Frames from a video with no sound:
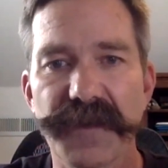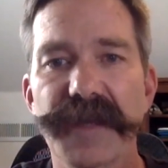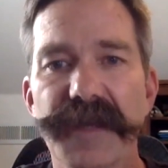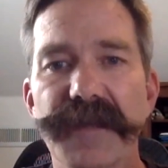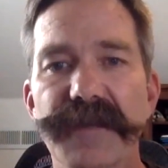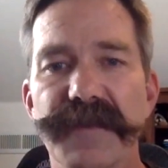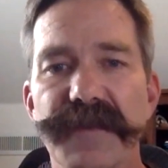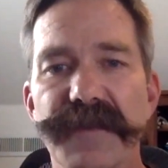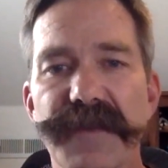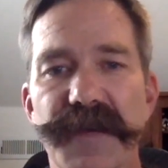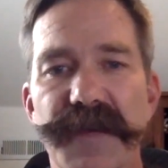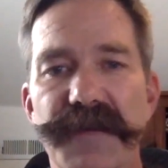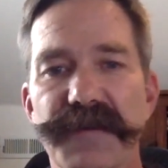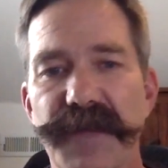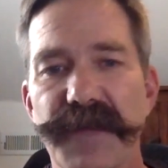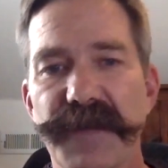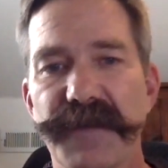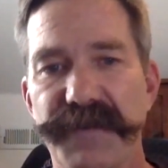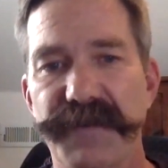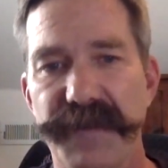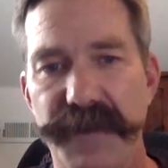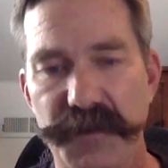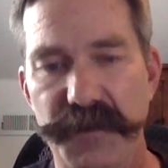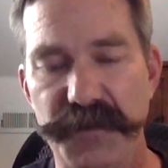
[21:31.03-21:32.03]

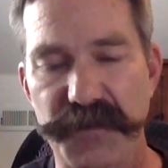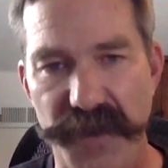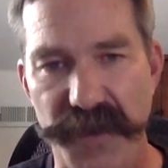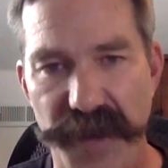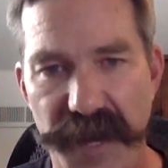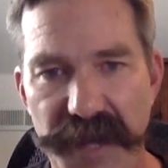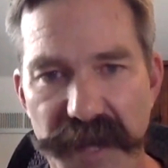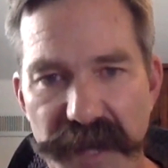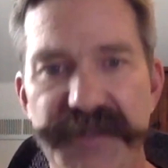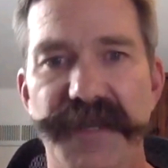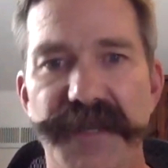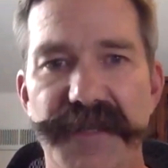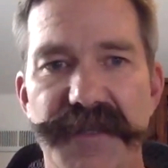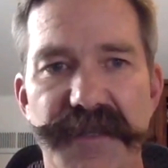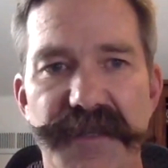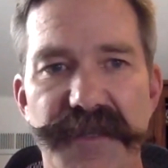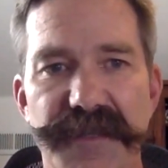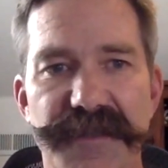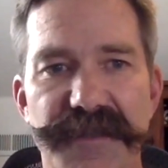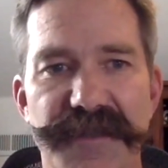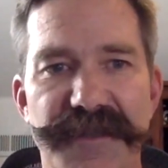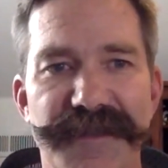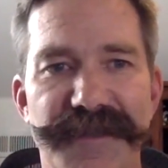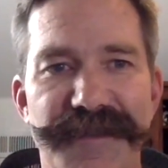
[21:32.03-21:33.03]
they found
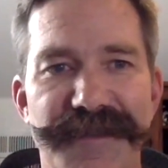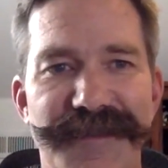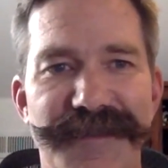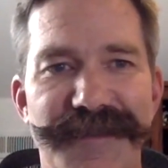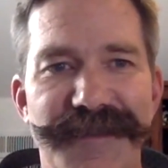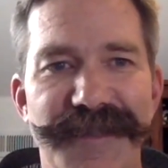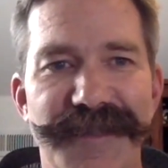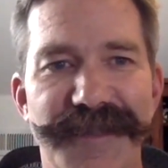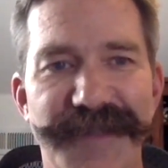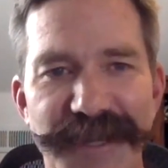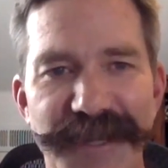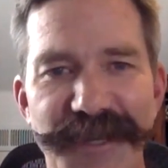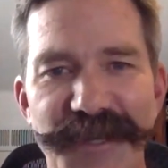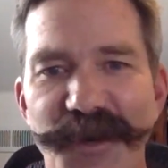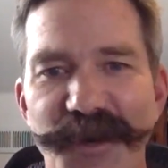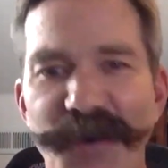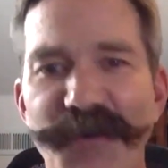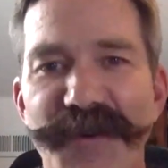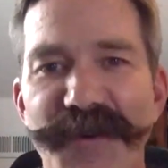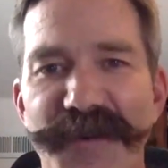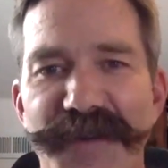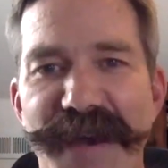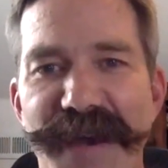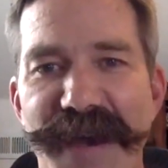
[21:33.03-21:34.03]
processes to get
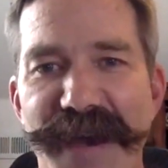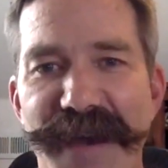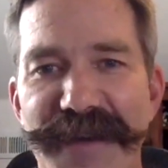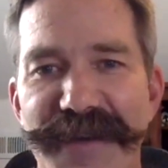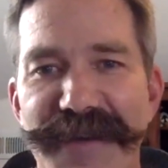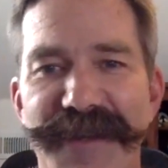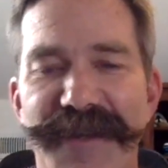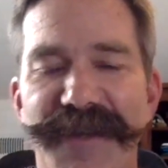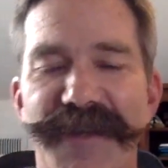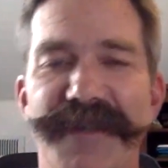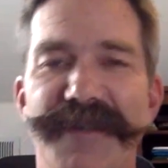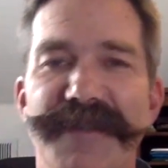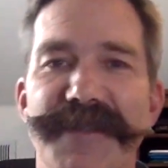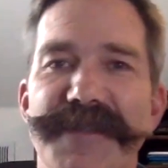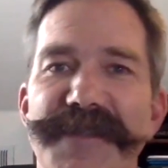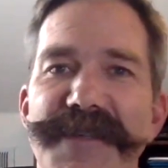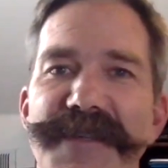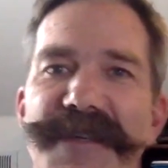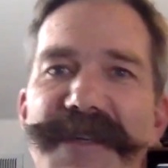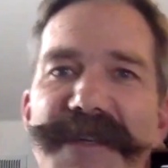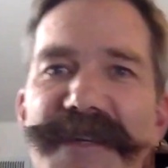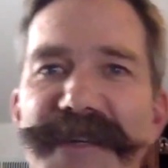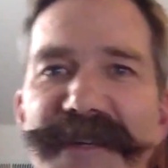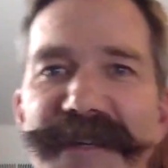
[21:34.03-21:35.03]
over that and
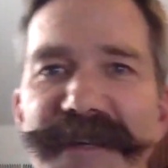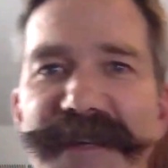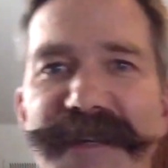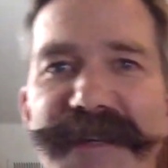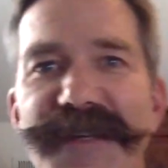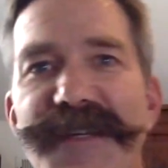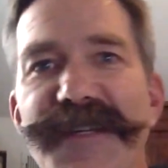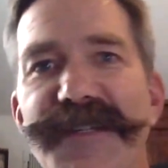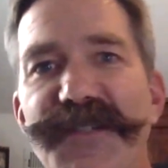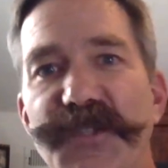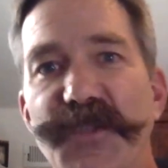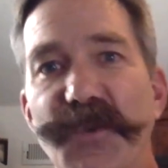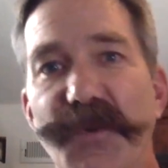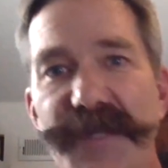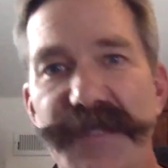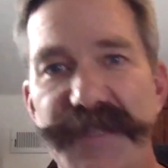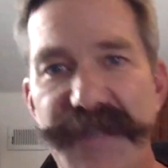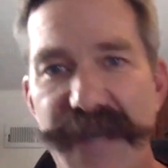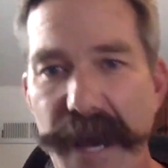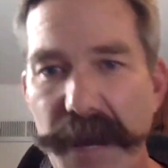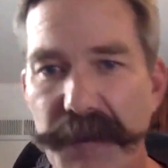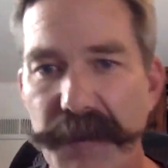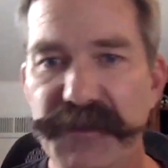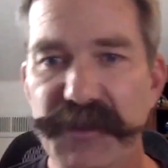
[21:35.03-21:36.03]
to
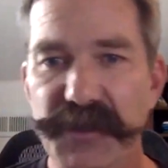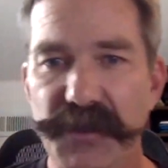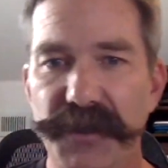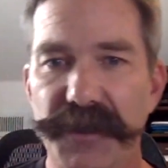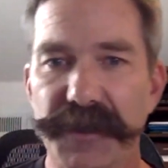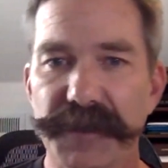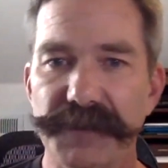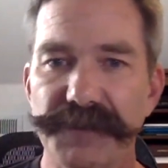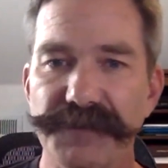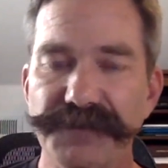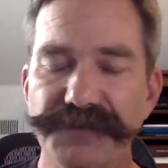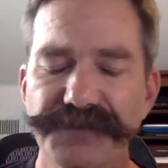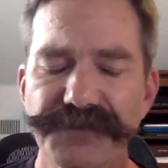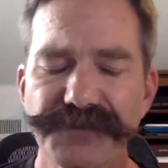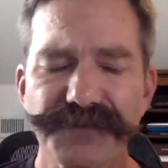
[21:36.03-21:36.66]
adapt to it.